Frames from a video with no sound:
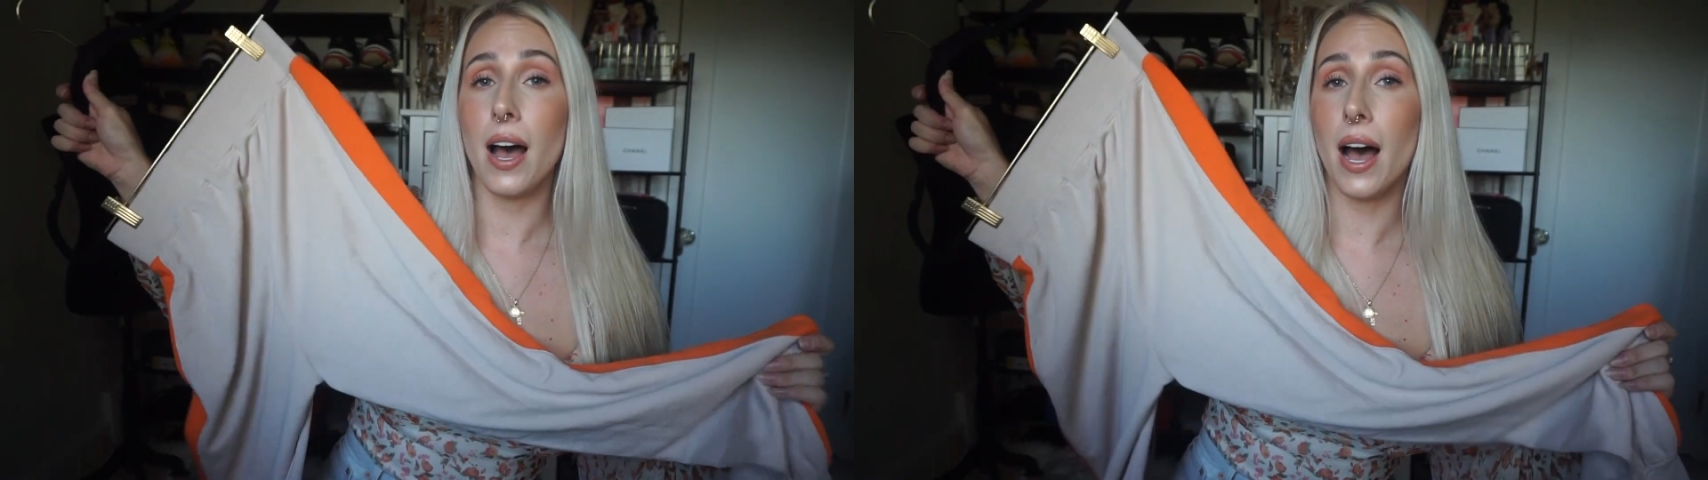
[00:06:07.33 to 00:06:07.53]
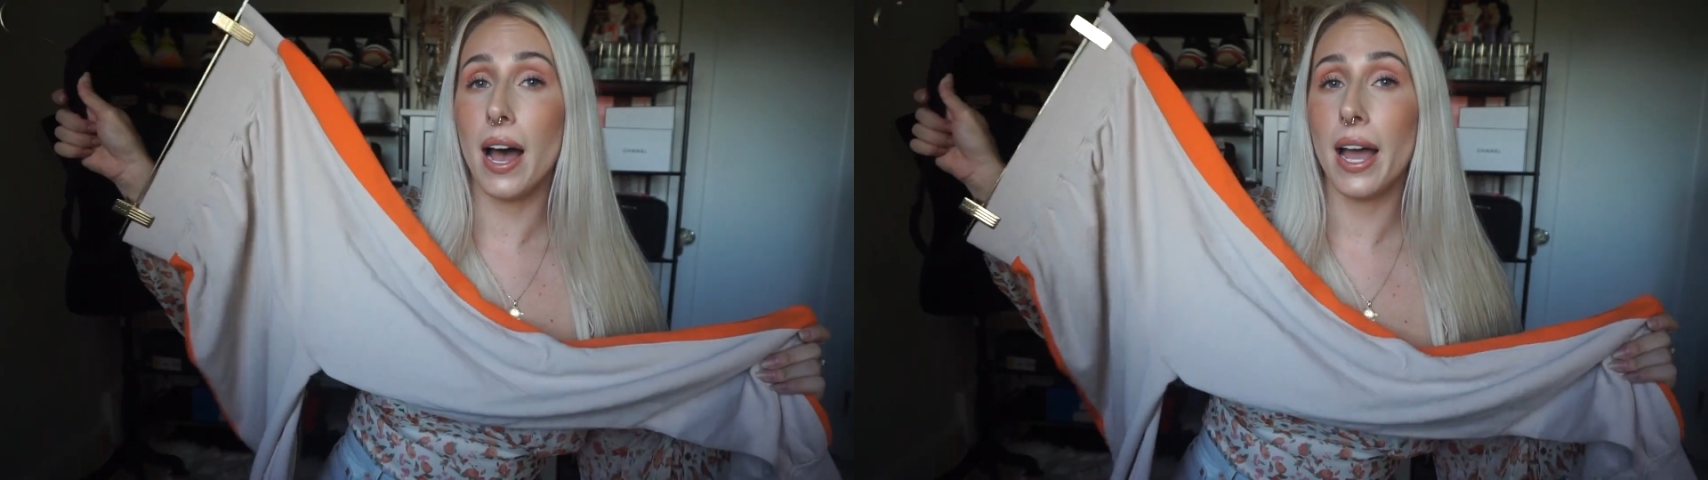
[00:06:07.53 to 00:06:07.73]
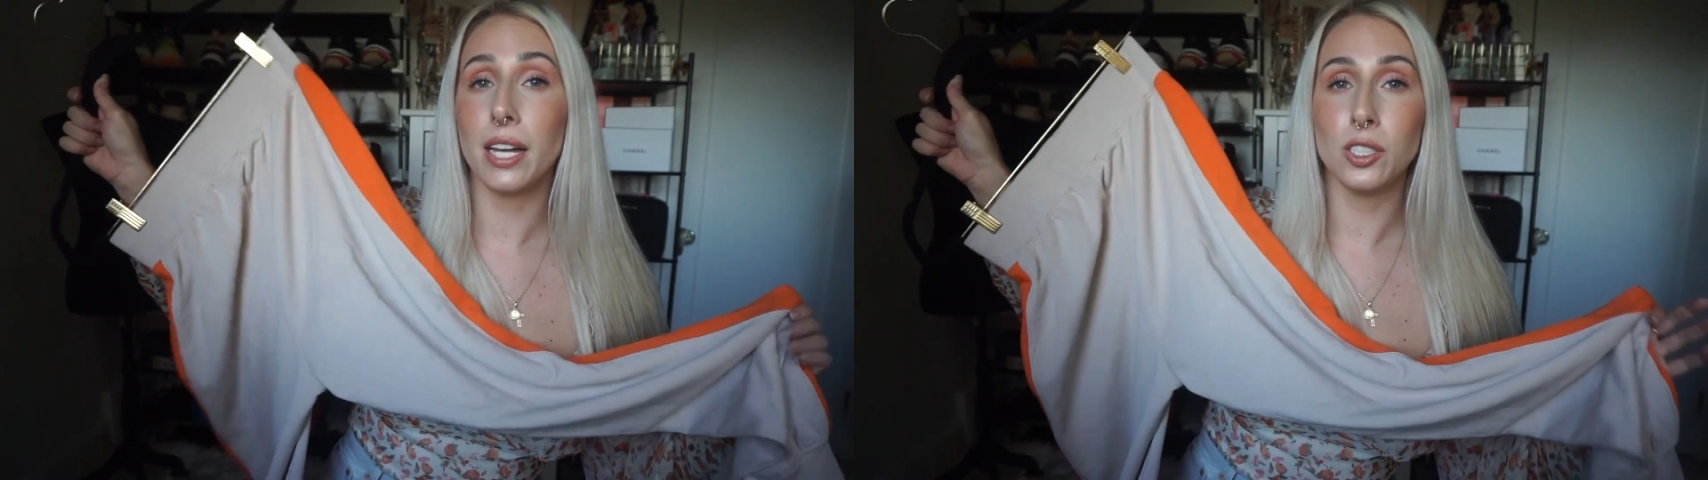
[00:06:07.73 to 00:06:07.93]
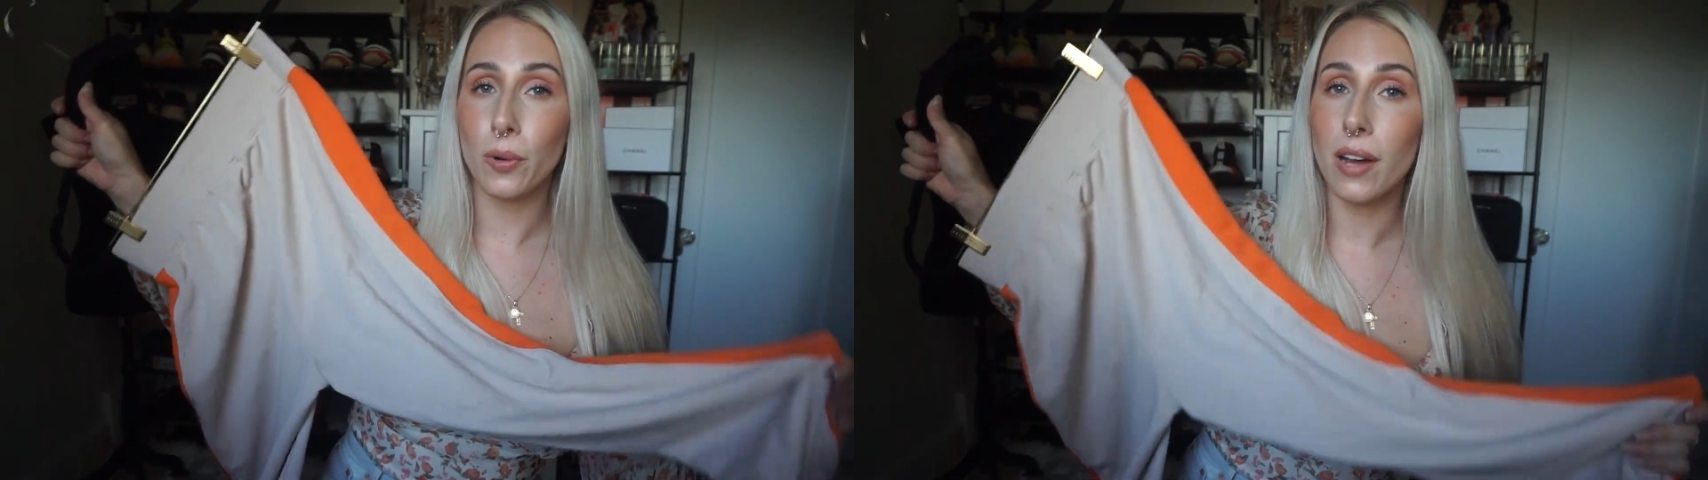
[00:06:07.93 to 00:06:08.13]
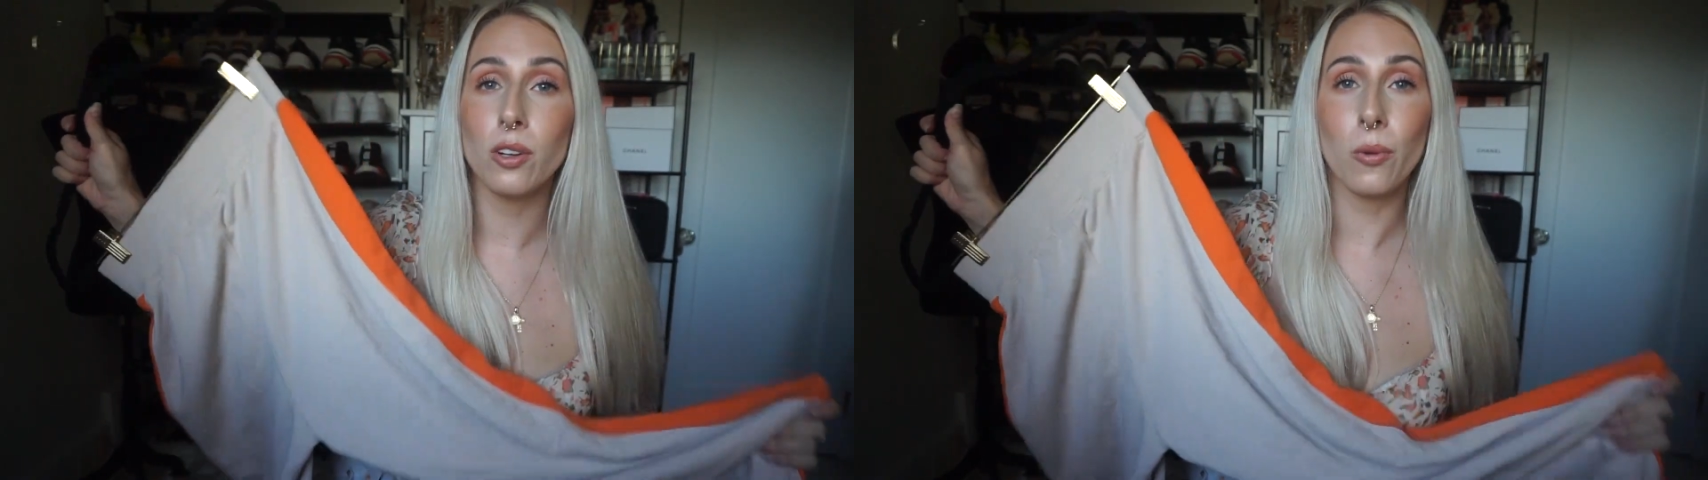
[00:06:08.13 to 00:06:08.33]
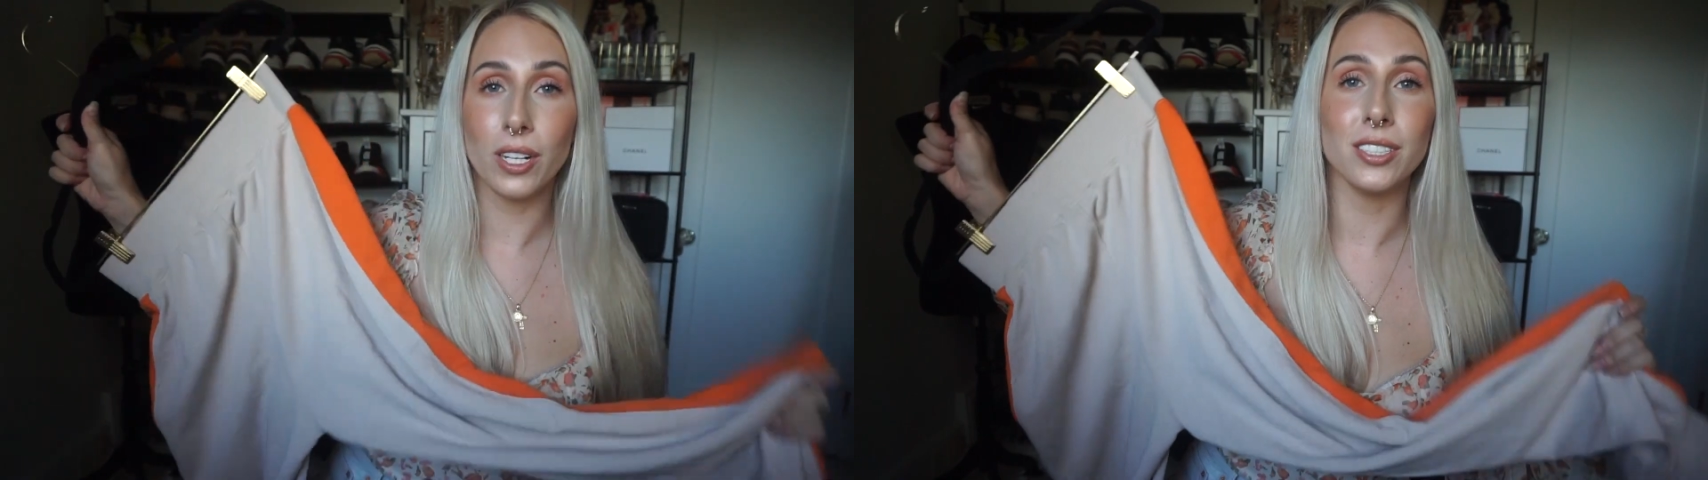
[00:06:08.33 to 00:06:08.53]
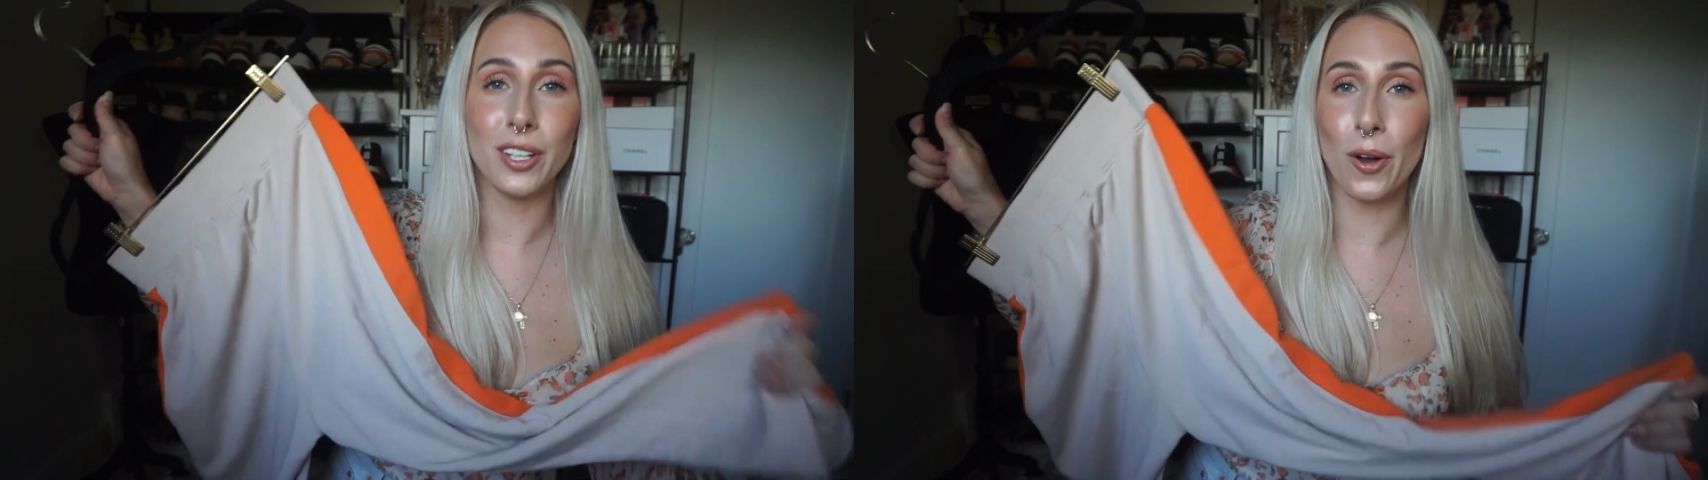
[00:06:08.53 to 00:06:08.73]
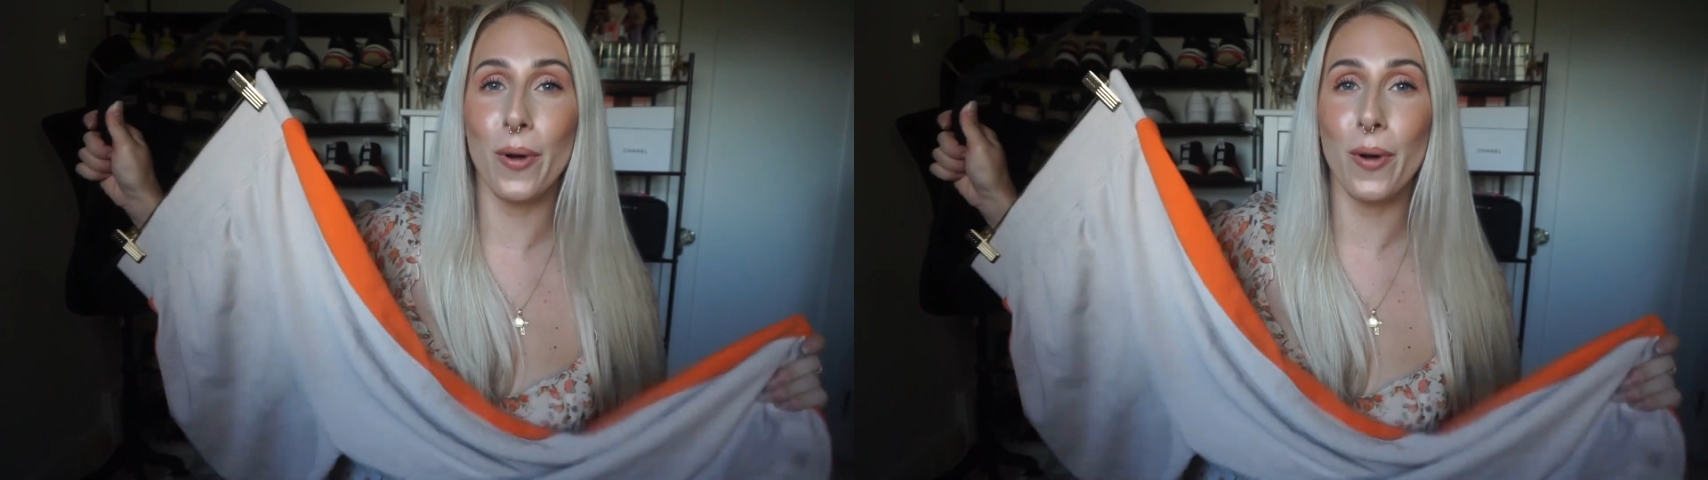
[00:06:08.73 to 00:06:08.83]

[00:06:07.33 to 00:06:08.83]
I don't ever want it to go